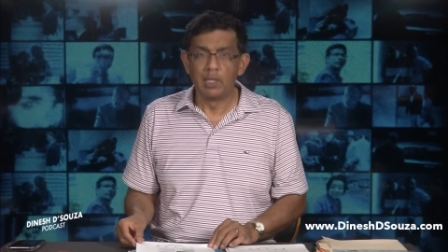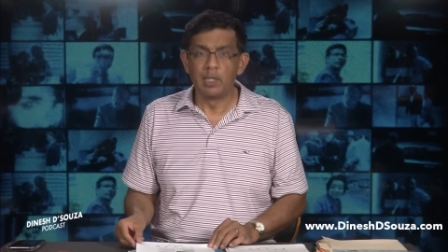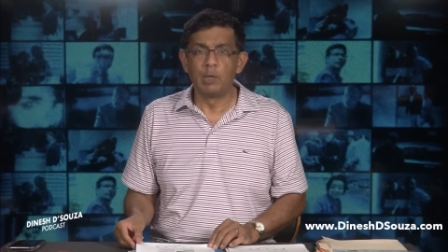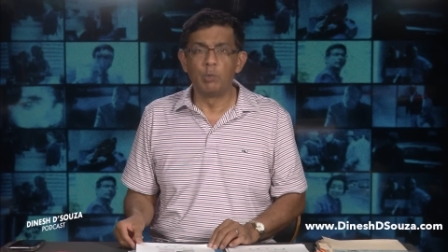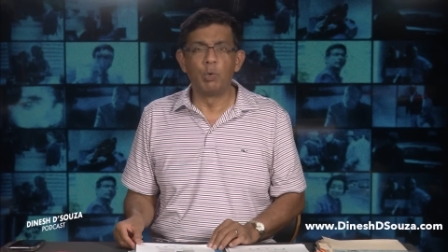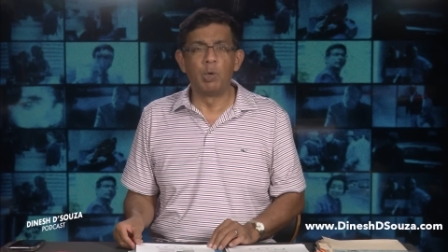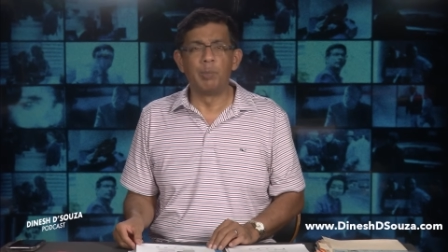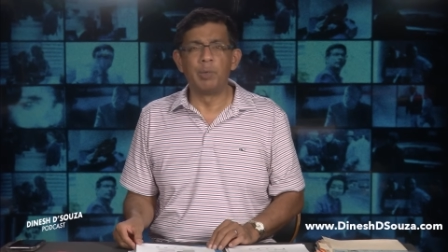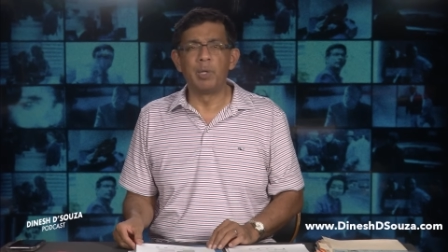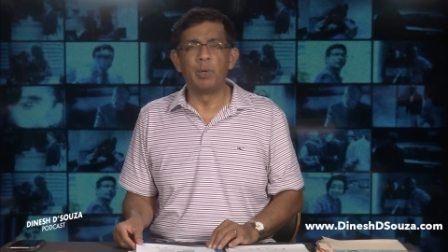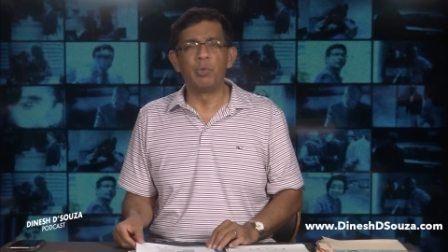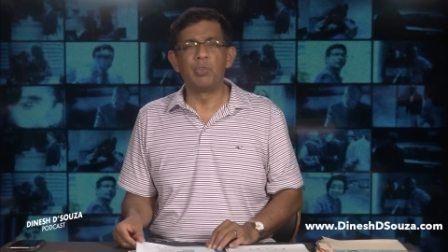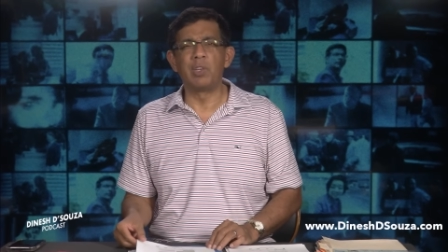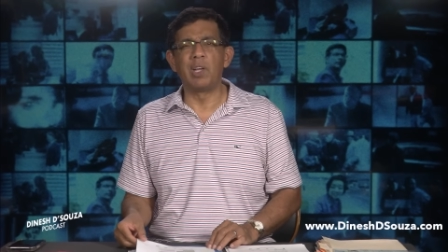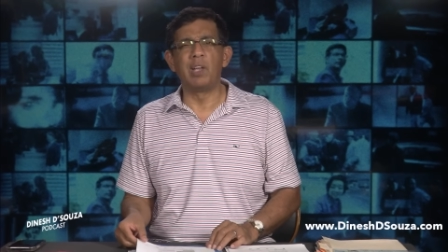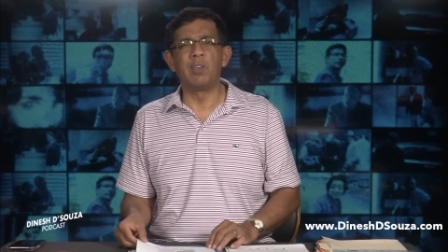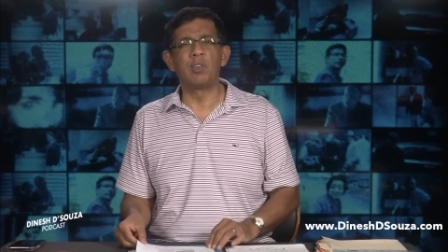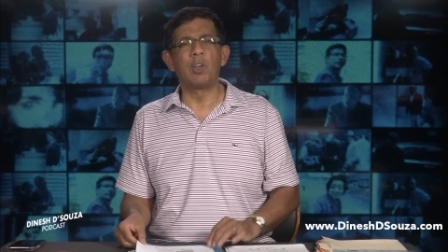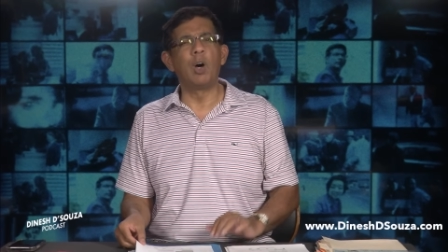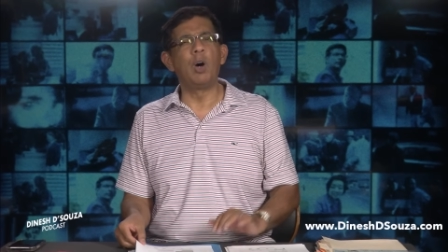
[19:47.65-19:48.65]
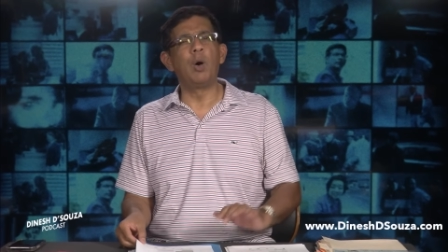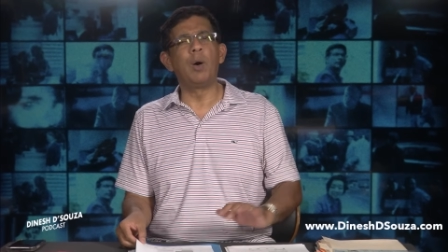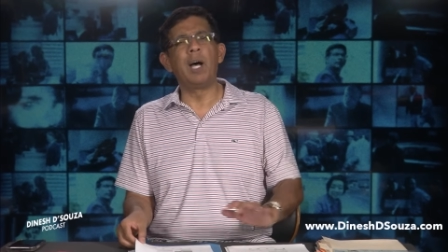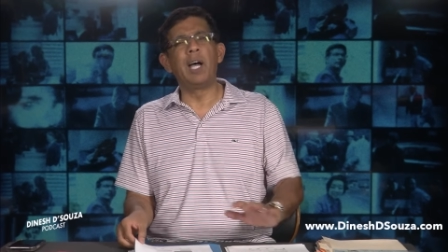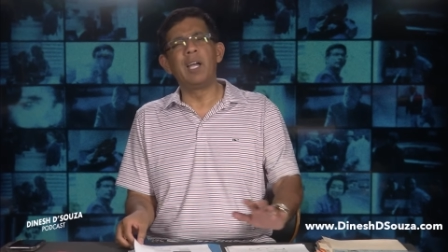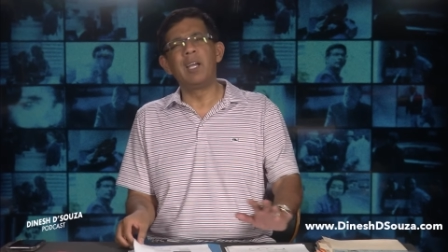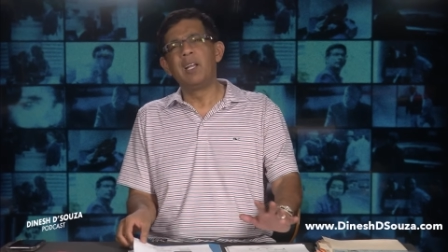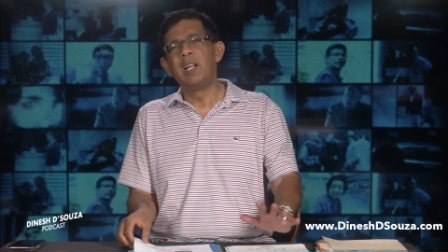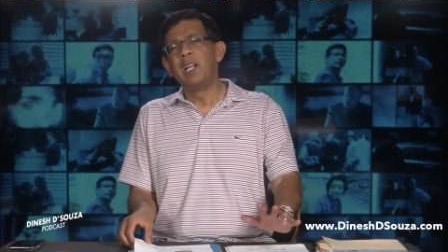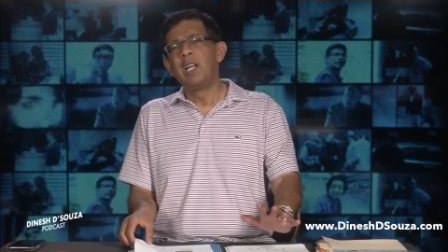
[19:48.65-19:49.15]
the woman who says, oh,
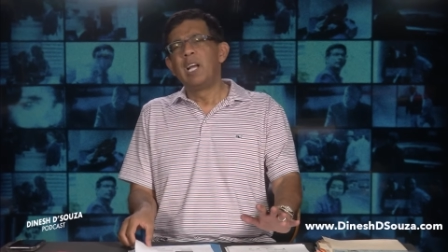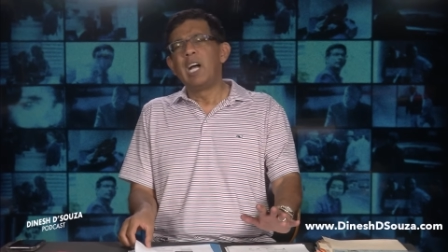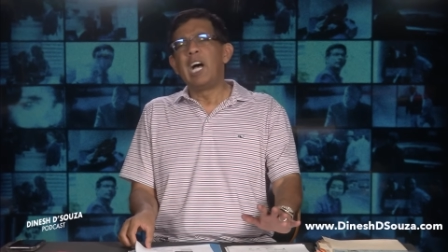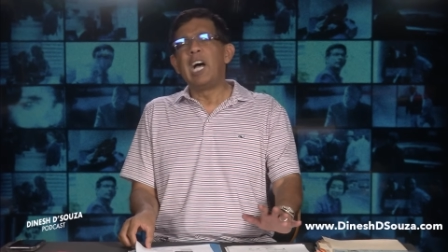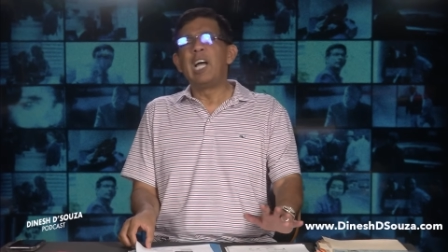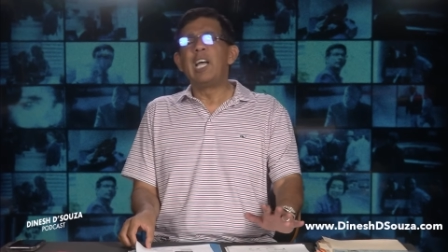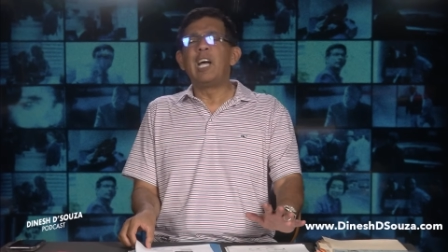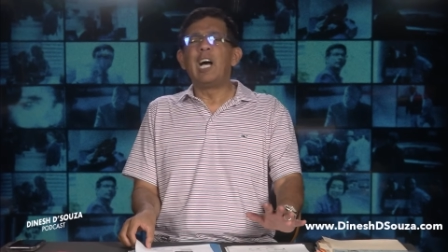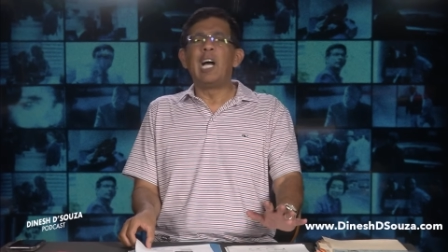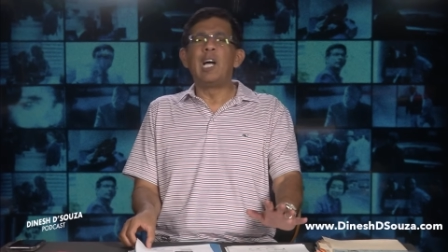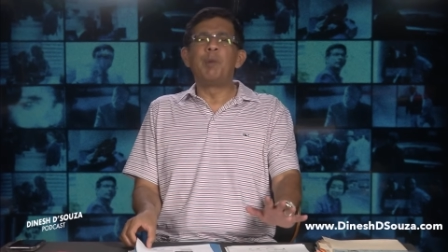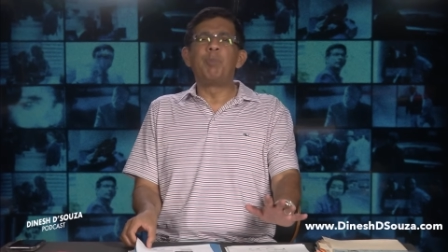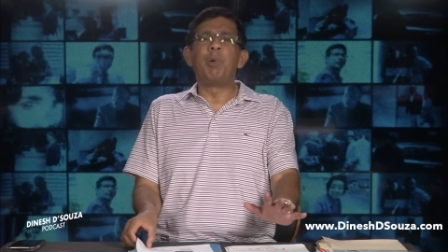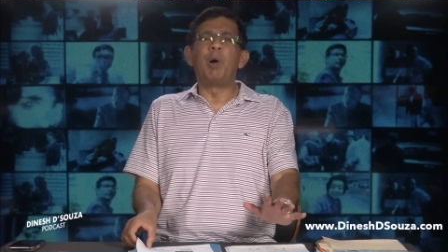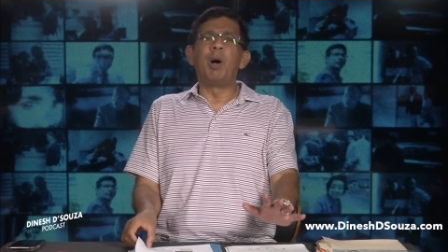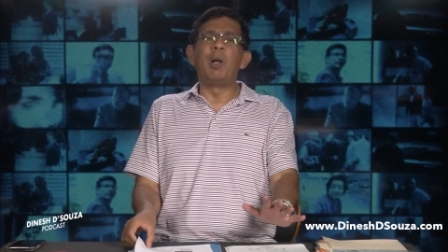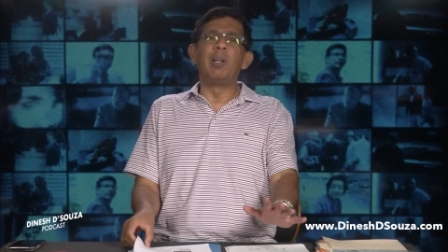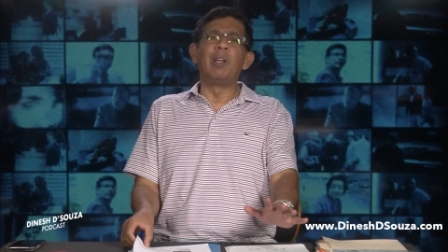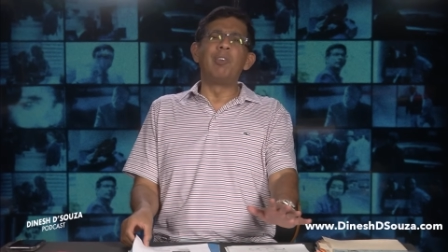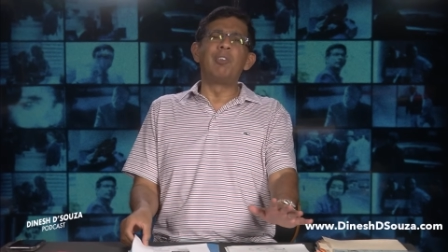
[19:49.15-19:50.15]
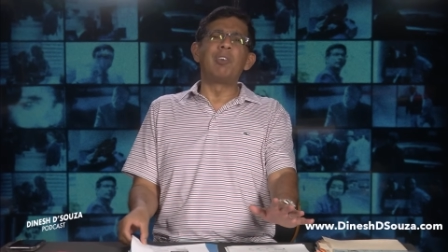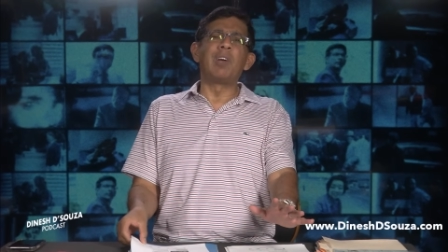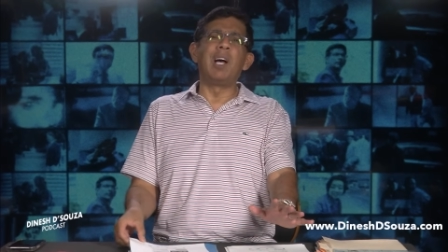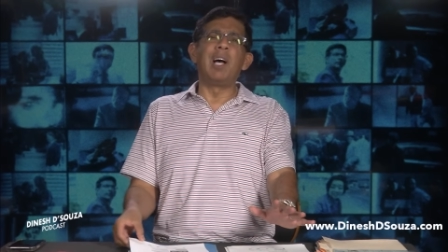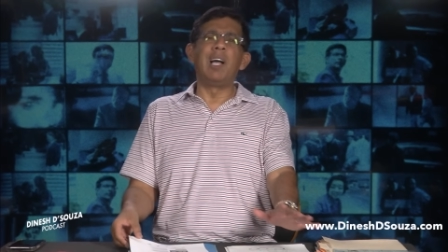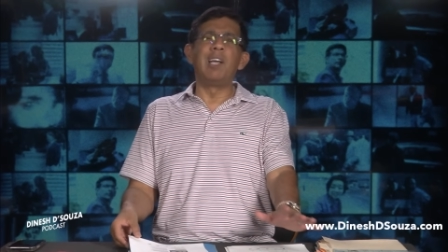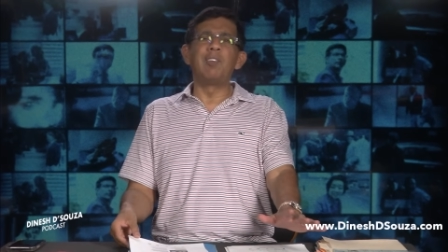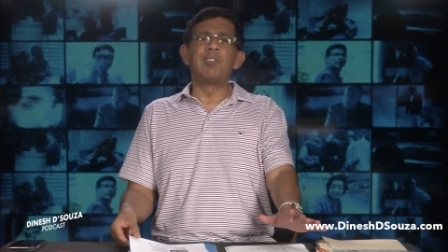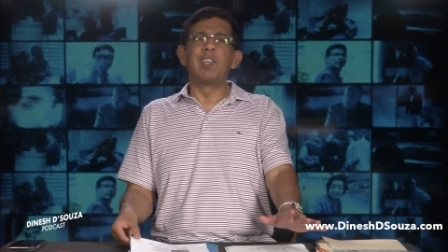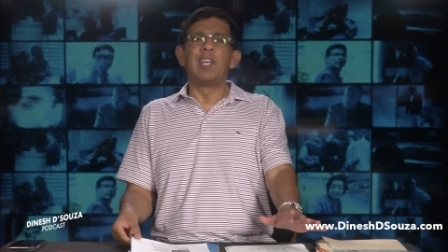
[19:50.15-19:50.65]
I
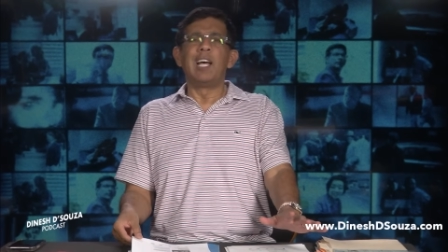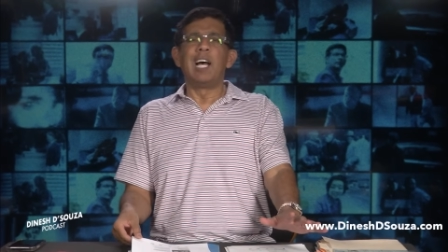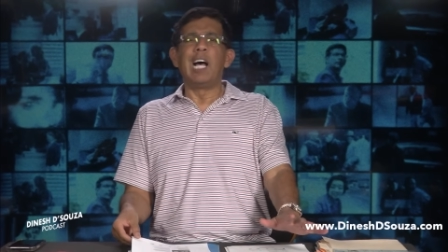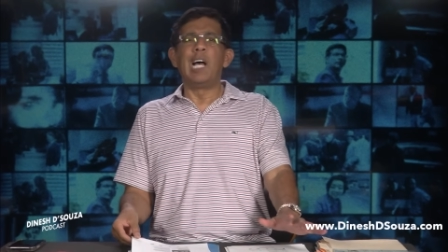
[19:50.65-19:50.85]
apologize,